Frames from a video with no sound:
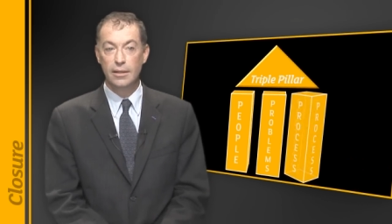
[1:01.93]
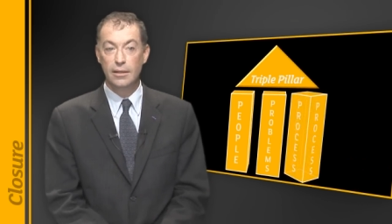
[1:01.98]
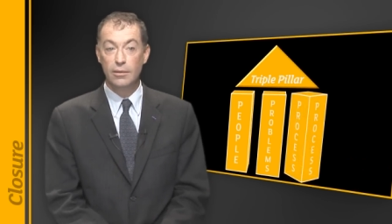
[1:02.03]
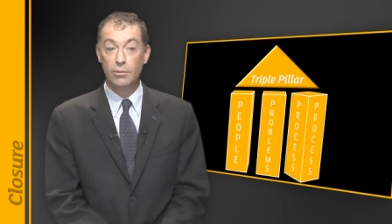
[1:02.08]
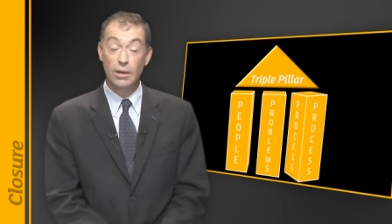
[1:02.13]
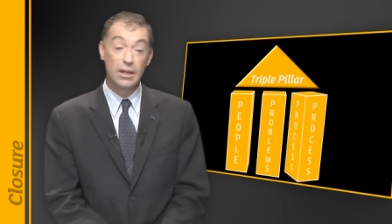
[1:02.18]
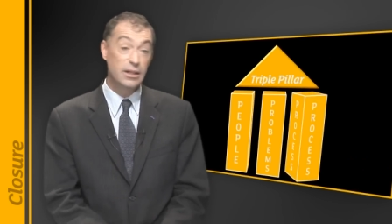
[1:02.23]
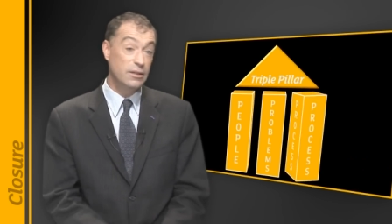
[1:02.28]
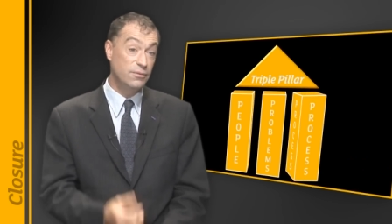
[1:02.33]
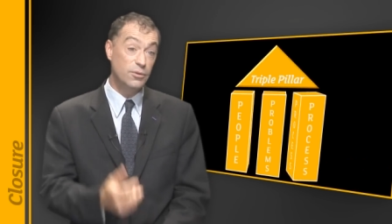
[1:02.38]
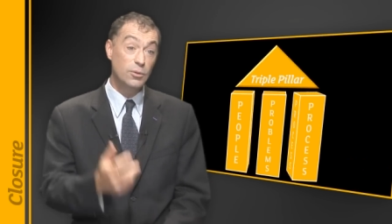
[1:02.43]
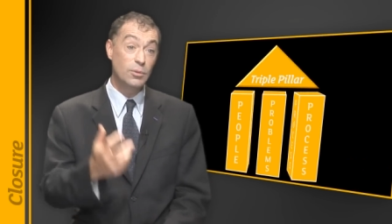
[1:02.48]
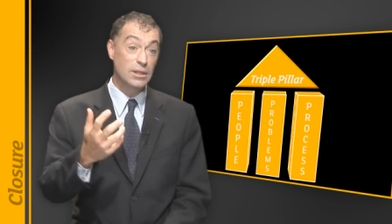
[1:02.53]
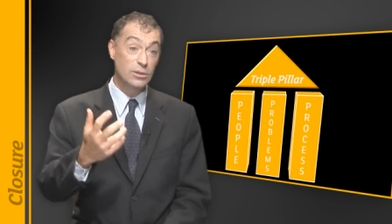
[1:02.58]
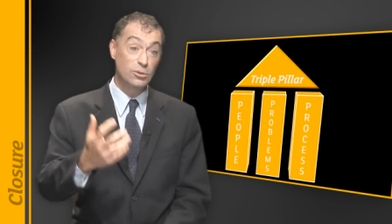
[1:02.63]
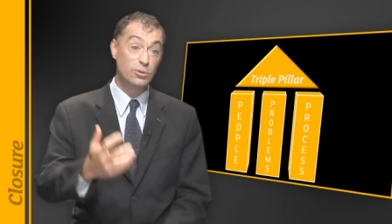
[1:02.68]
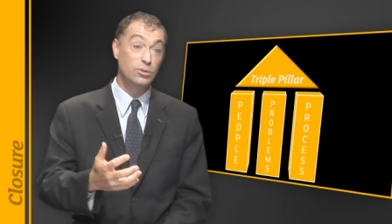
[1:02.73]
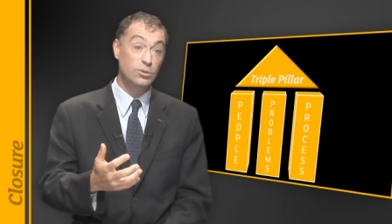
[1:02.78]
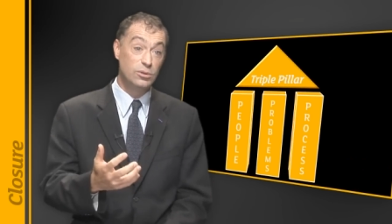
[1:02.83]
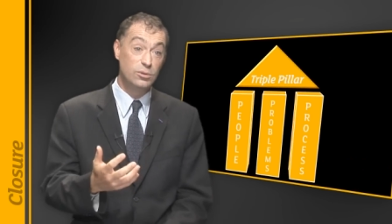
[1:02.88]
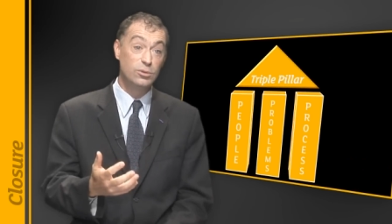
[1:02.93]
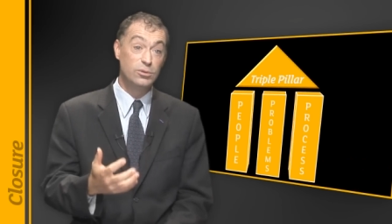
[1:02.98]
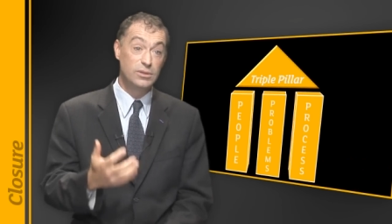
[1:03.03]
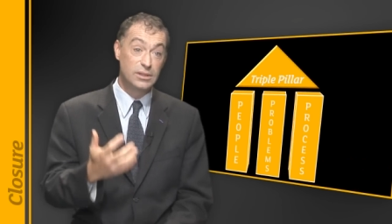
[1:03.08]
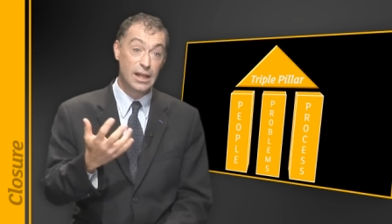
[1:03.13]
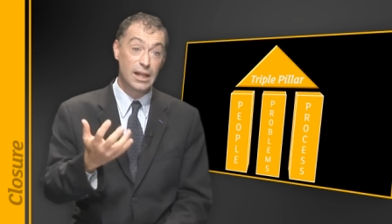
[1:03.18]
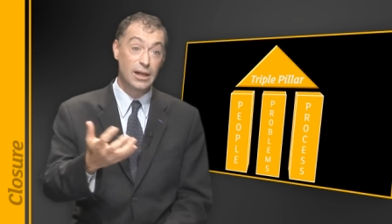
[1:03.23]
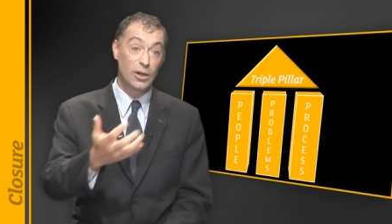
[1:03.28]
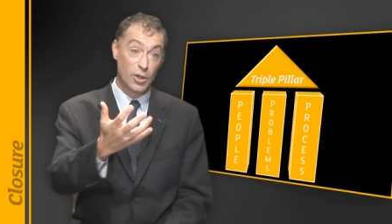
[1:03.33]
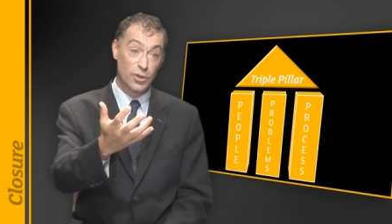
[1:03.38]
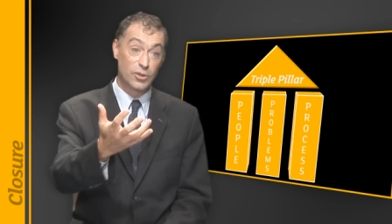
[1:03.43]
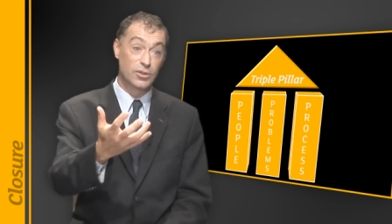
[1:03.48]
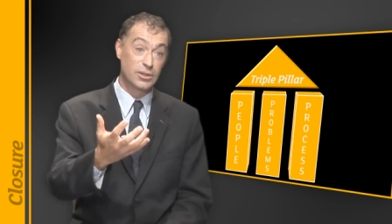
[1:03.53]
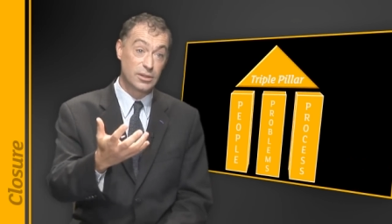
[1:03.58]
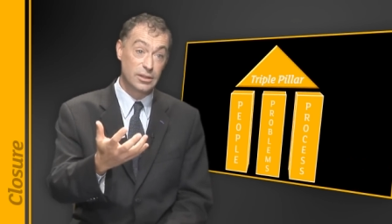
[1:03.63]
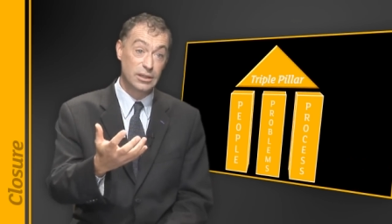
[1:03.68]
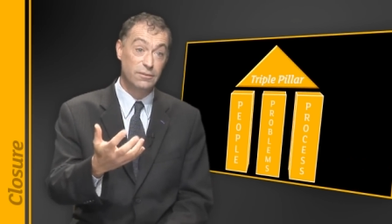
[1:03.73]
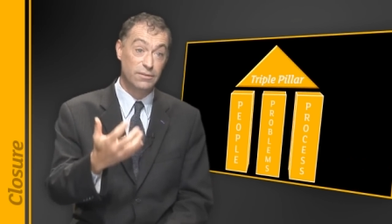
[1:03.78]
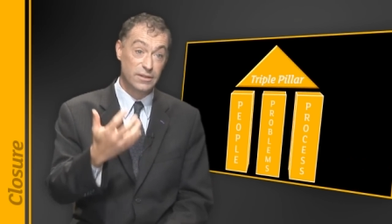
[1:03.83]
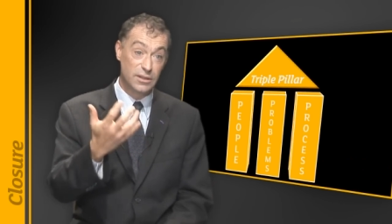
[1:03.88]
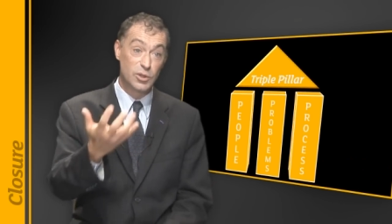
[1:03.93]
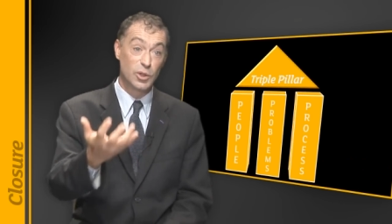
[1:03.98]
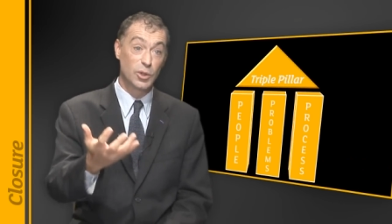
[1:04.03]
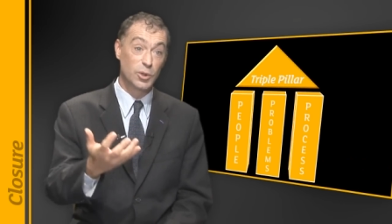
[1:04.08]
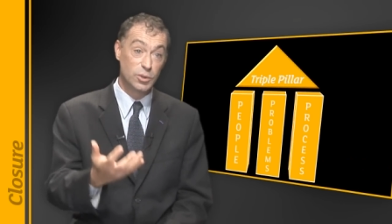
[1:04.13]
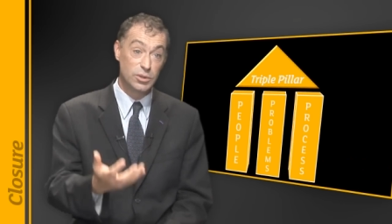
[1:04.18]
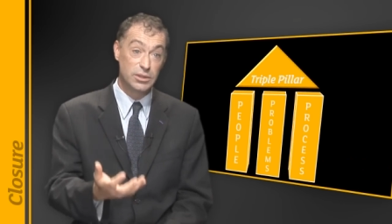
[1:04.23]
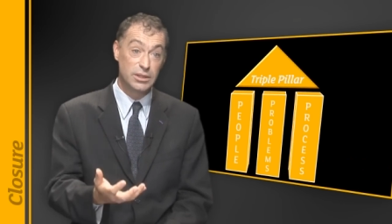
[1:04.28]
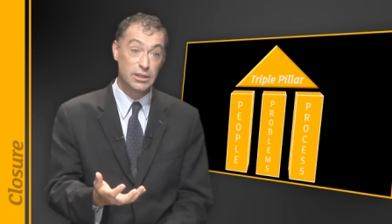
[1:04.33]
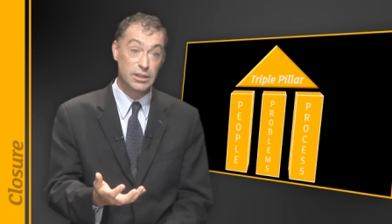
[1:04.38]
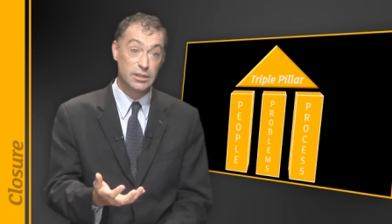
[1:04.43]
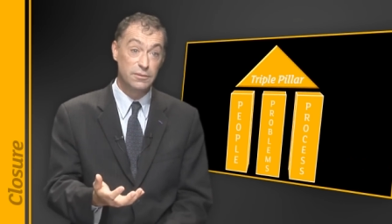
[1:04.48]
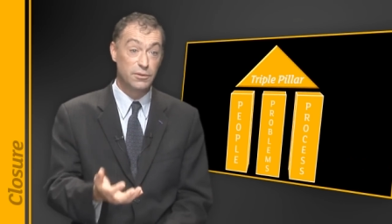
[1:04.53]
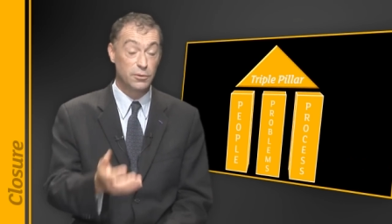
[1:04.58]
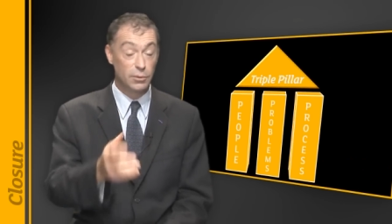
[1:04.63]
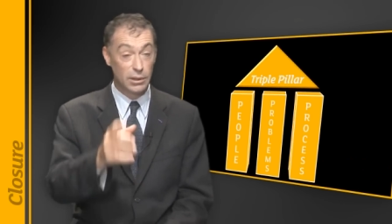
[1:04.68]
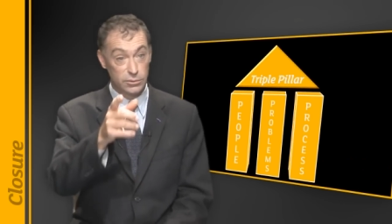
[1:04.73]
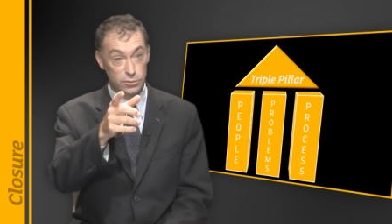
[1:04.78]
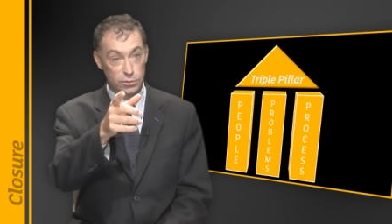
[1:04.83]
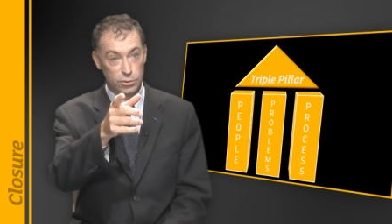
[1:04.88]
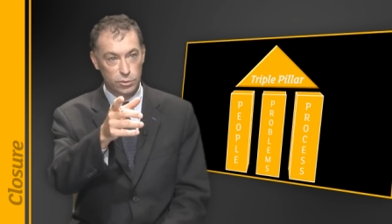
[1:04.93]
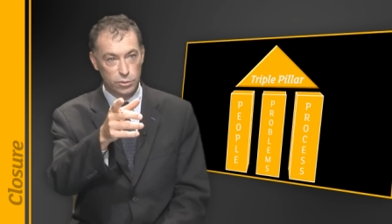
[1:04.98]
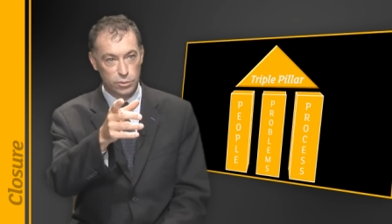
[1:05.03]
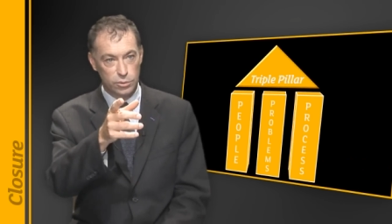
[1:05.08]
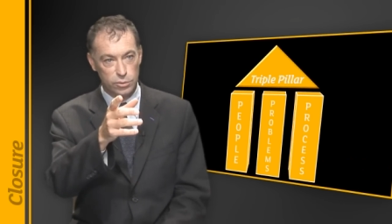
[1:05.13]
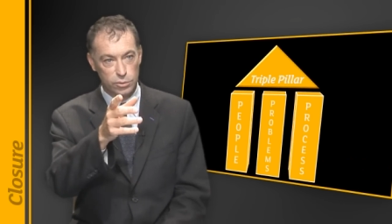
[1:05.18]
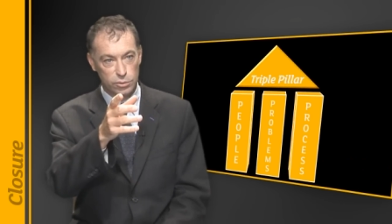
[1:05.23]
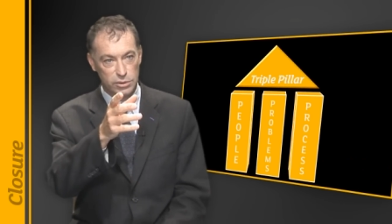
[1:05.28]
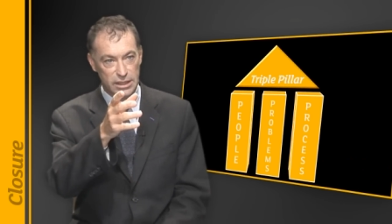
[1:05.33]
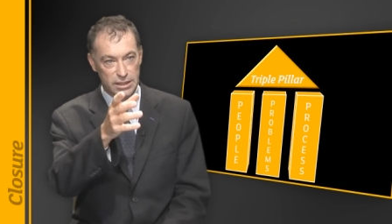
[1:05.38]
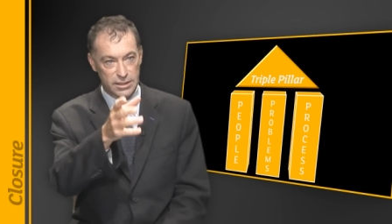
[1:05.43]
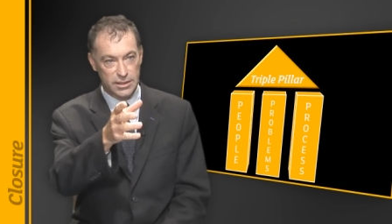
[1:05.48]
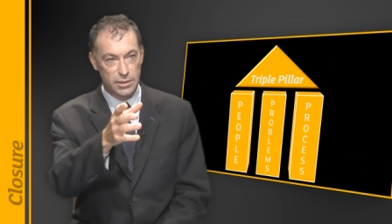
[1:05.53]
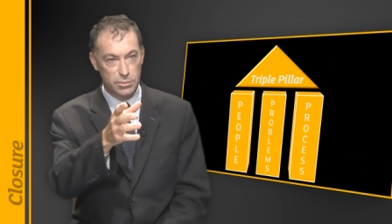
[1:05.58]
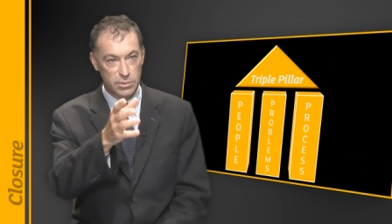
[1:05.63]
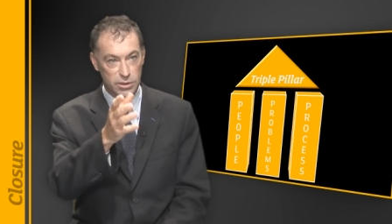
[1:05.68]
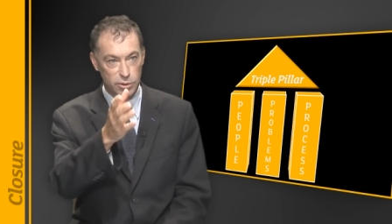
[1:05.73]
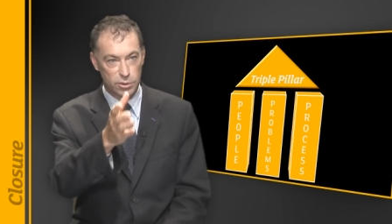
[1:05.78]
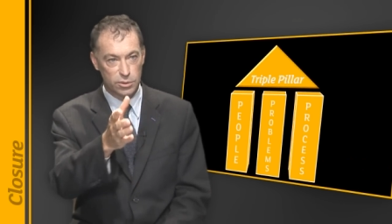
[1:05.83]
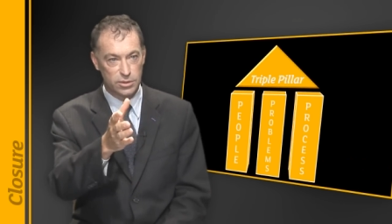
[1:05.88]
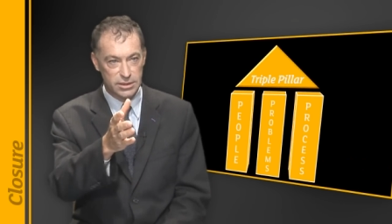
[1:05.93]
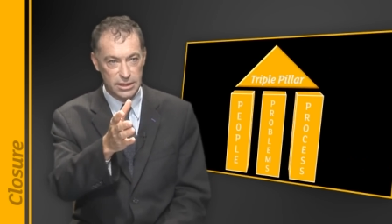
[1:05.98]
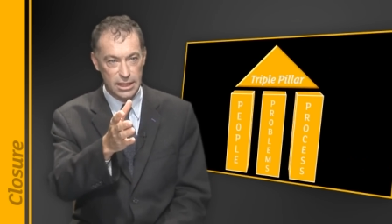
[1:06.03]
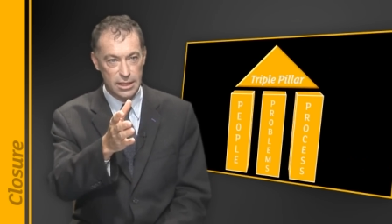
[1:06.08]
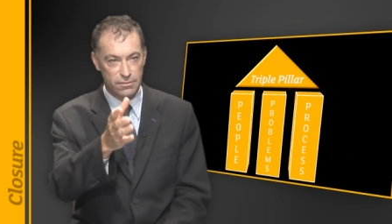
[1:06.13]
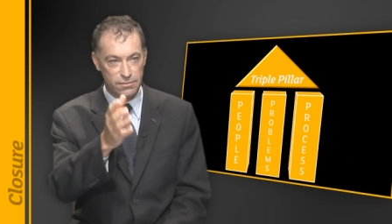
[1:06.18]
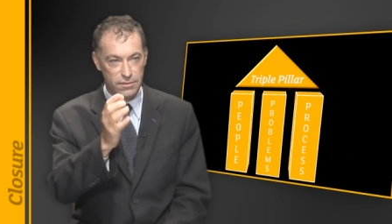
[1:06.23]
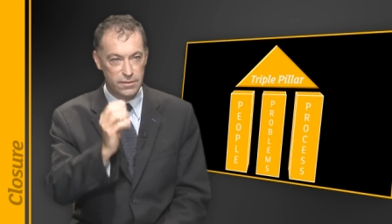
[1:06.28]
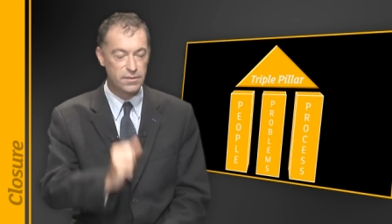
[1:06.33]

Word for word: Well, if you want to, to tell us if it's a good deal, if you want to, to determine yourself